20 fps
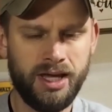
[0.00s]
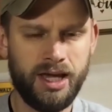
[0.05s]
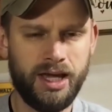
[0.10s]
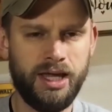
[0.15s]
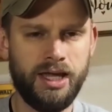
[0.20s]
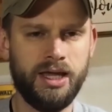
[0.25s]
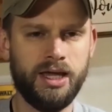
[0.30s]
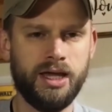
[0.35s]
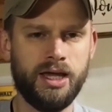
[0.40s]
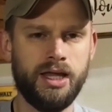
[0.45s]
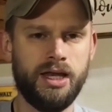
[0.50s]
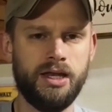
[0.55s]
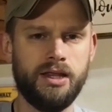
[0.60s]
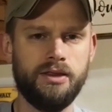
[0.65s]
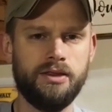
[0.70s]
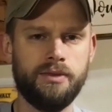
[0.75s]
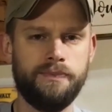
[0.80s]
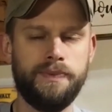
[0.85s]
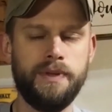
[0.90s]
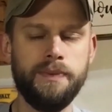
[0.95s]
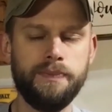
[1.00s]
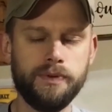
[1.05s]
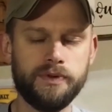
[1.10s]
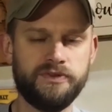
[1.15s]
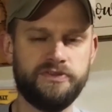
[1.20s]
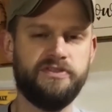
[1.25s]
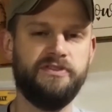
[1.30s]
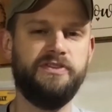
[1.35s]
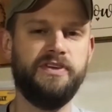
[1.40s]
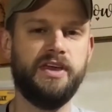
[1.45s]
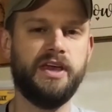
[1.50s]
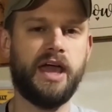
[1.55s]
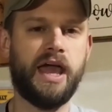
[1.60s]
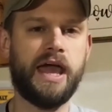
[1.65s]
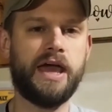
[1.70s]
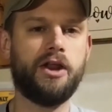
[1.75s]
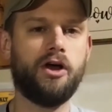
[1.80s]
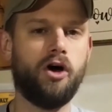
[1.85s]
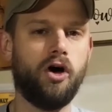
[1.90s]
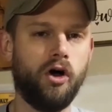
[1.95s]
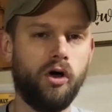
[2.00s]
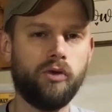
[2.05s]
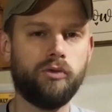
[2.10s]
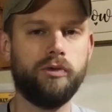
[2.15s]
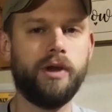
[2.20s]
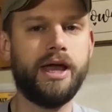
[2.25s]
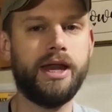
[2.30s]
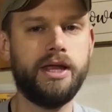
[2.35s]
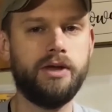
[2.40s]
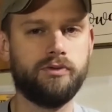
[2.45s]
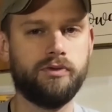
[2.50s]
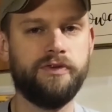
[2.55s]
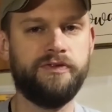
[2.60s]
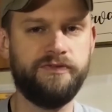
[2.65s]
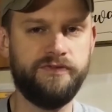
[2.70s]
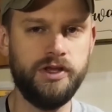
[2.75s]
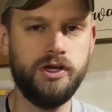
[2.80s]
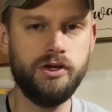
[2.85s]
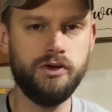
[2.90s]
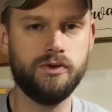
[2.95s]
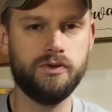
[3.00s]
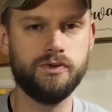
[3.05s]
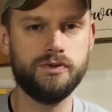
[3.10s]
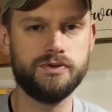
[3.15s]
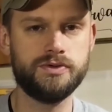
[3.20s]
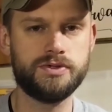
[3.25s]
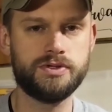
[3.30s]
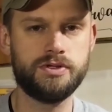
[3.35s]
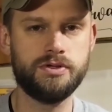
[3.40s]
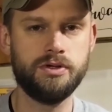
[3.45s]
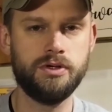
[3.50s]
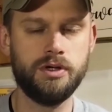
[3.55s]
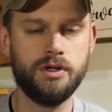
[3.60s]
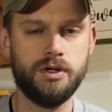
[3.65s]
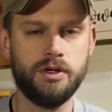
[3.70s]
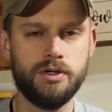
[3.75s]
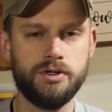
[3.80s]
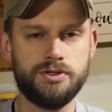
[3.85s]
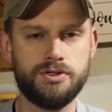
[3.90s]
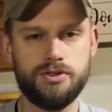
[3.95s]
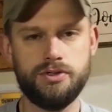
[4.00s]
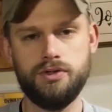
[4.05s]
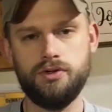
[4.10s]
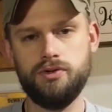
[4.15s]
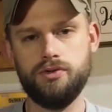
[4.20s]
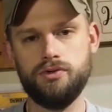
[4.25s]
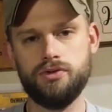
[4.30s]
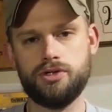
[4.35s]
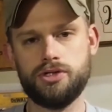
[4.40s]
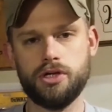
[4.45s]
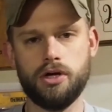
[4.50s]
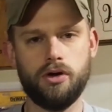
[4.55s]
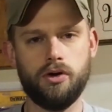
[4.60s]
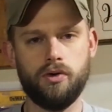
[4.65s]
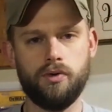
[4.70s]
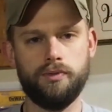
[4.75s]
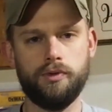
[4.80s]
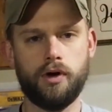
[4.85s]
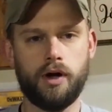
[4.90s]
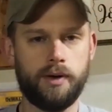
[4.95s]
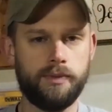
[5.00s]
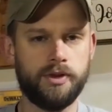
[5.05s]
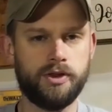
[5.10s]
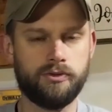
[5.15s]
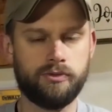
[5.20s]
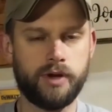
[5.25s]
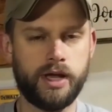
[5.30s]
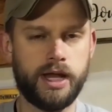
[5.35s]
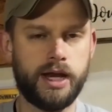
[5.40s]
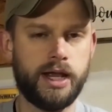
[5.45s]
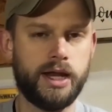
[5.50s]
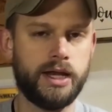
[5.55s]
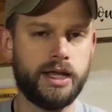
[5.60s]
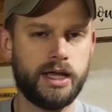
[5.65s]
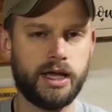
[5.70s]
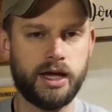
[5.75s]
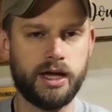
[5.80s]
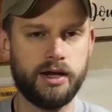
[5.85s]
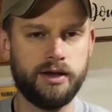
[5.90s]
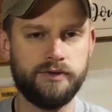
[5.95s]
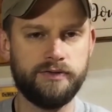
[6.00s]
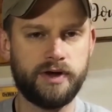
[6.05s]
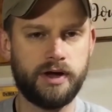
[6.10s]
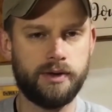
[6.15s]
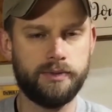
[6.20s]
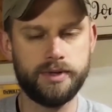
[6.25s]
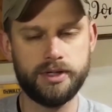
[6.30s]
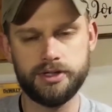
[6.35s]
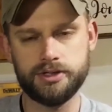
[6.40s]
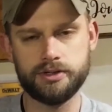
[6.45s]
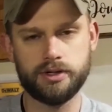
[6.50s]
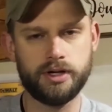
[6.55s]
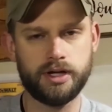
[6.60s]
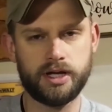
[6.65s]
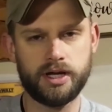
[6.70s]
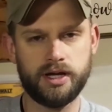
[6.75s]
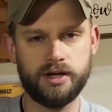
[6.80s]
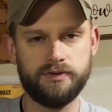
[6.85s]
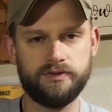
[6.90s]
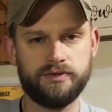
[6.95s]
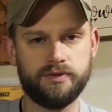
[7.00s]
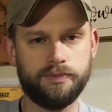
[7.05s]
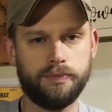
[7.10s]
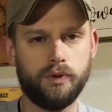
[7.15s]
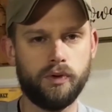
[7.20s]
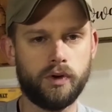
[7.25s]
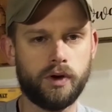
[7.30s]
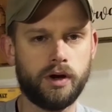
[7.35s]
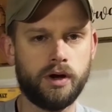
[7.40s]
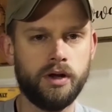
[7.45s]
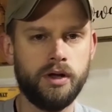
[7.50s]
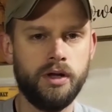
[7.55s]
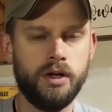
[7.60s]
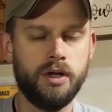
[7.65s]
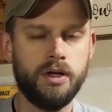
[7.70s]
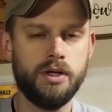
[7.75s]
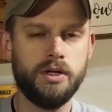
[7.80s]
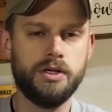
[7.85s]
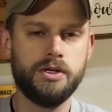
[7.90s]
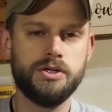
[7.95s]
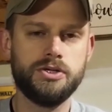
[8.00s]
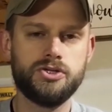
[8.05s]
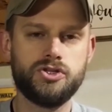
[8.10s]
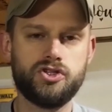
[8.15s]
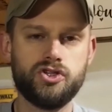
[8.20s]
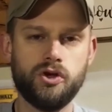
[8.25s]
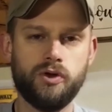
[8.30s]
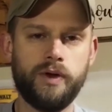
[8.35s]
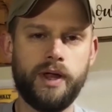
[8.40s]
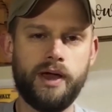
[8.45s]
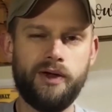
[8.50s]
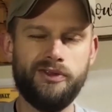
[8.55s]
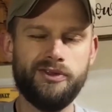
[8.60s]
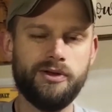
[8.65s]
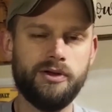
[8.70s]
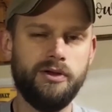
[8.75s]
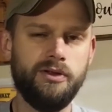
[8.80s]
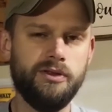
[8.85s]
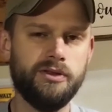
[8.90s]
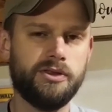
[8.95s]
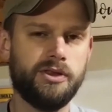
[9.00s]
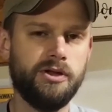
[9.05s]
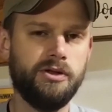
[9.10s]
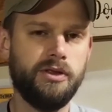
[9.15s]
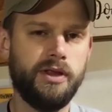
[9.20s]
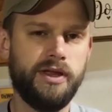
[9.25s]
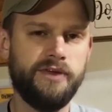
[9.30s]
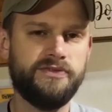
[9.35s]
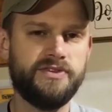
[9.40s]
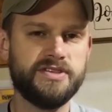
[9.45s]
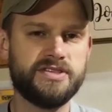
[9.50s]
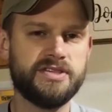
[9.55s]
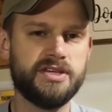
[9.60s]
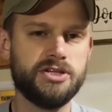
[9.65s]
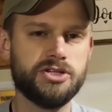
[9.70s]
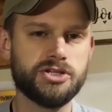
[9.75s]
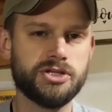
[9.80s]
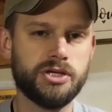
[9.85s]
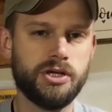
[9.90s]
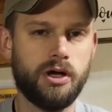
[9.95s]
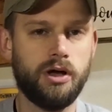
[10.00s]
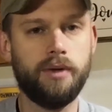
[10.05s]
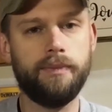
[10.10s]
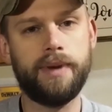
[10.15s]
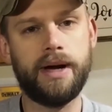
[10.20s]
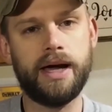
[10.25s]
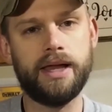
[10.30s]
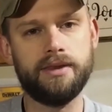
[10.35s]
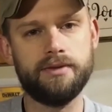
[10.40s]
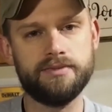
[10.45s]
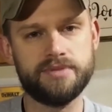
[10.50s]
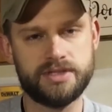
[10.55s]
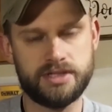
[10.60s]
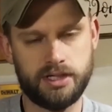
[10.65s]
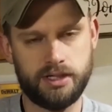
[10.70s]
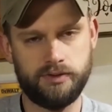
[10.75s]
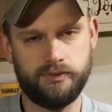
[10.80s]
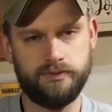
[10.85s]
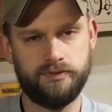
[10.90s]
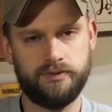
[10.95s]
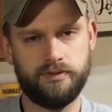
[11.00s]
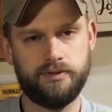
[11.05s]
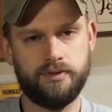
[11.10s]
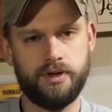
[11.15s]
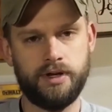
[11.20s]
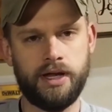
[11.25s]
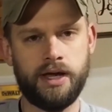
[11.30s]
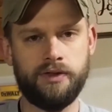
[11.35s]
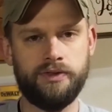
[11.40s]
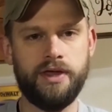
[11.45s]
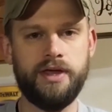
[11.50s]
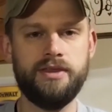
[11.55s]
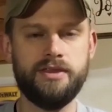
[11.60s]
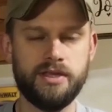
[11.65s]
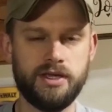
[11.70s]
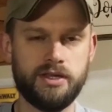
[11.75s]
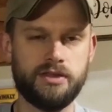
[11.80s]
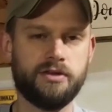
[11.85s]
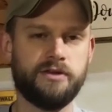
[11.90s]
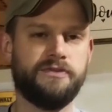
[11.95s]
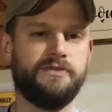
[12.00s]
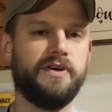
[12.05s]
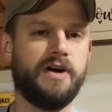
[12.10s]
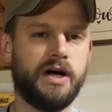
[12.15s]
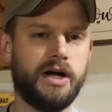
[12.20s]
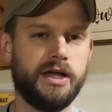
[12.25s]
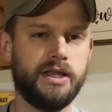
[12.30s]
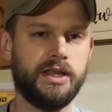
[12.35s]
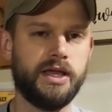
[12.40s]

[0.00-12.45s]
And the people of Sevilla had already refused to show Muhammad the Red any kind of homage or any kind of support. So now they're they're left essentially all by themselves. Now they think they're fine.